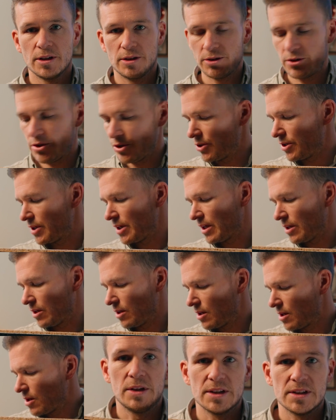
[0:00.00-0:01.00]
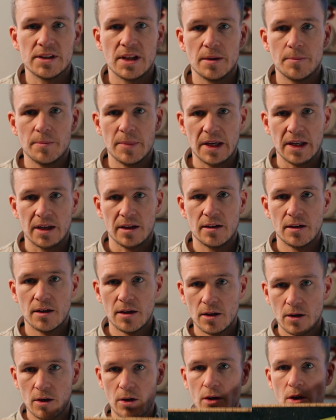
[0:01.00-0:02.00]
journey. What does that mean?
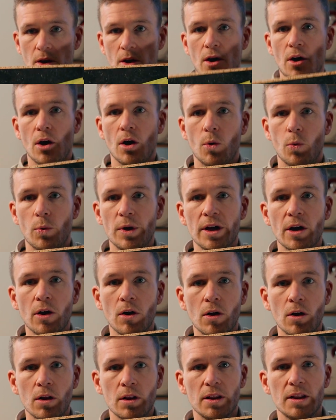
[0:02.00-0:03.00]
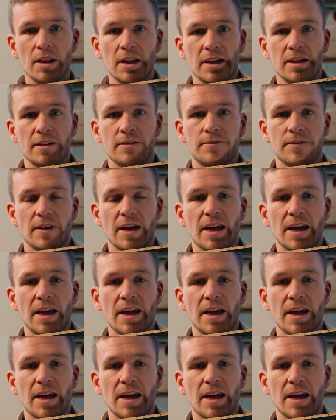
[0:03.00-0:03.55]
We all live